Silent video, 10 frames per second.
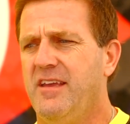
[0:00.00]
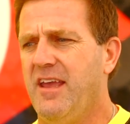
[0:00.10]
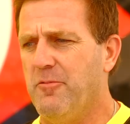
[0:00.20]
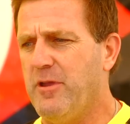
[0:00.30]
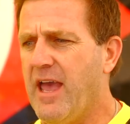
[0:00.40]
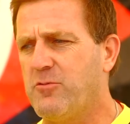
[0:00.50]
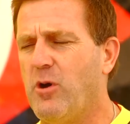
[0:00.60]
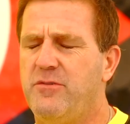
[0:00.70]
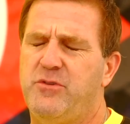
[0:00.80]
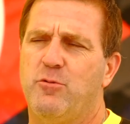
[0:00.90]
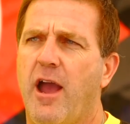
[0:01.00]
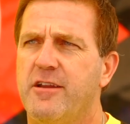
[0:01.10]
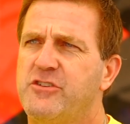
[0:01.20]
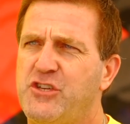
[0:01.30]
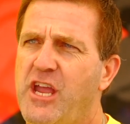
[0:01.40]
and we had quite a few
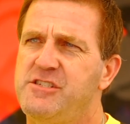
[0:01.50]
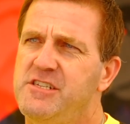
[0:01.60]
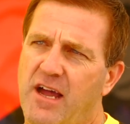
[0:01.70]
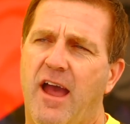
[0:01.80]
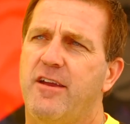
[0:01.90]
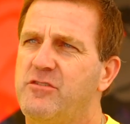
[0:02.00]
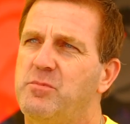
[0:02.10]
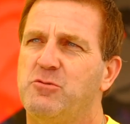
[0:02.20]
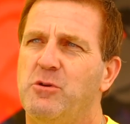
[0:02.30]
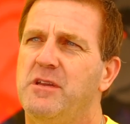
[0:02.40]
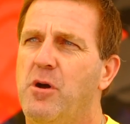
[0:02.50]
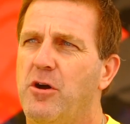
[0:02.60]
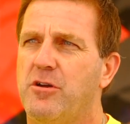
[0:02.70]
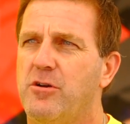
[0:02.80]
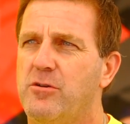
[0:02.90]
riders changing tires between
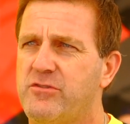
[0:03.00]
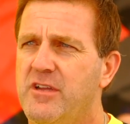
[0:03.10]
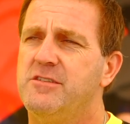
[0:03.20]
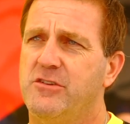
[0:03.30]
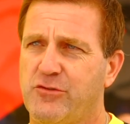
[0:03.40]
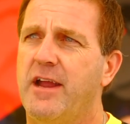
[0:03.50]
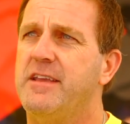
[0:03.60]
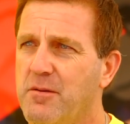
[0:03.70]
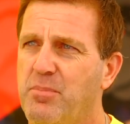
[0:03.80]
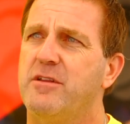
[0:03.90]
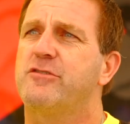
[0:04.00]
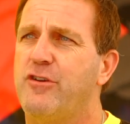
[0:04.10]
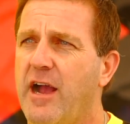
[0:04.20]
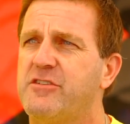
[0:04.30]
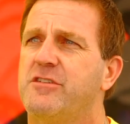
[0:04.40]
motos to try to get better
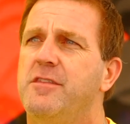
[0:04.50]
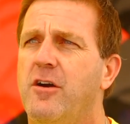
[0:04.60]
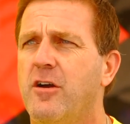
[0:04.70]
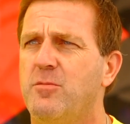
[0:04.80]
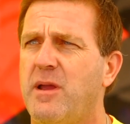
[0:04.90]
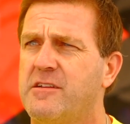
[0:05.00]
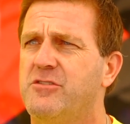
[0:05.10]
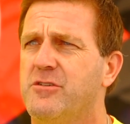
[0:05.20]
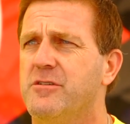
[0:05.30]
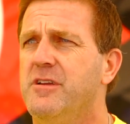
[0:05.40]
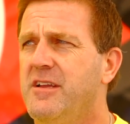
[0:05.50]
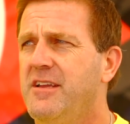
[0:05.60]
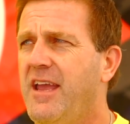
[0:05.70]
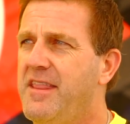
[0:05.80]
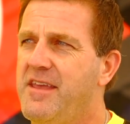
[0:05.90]
traction on the hard packed dirt,
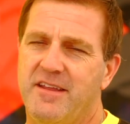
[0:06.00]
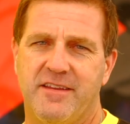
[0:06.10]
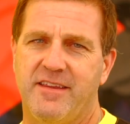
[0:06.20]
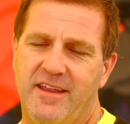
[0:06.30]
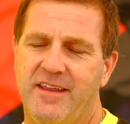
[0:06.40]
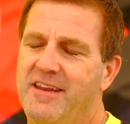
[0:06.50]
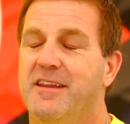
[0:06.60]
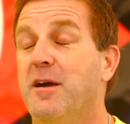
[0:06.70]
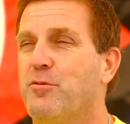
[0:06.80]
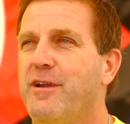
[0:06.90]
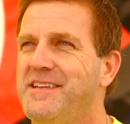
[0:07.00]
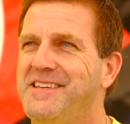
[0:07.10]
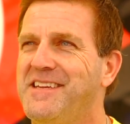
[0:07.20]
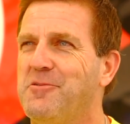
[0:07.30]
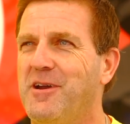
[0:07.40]
and then it ended up raining
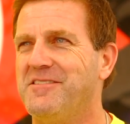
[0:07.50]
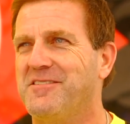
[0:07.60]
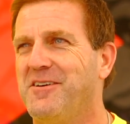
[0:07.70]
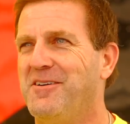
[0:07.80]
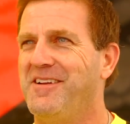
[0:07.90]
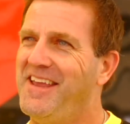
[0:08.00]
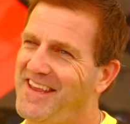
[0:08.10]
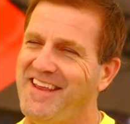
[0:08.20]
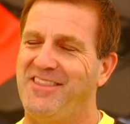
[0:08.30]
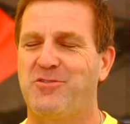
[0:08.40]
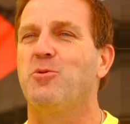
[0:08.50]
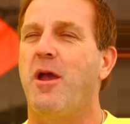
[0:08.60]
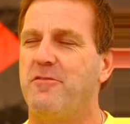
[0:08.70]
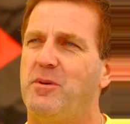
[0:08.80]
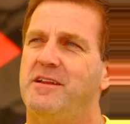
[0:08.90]
anyway, so it threw
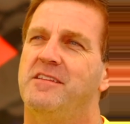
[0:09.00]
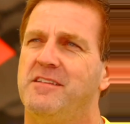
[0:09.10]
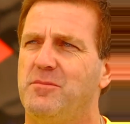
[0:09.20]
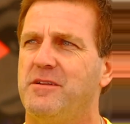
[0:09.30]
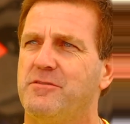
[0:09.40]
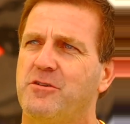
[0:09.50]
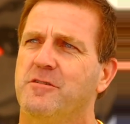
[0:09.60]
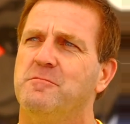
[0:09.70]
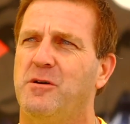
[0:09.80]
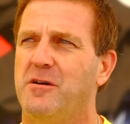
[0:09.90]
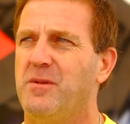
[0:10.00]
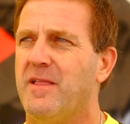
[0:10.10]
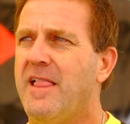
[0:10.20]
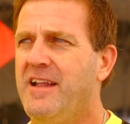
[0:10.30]
everybody a little bit of a curveball. But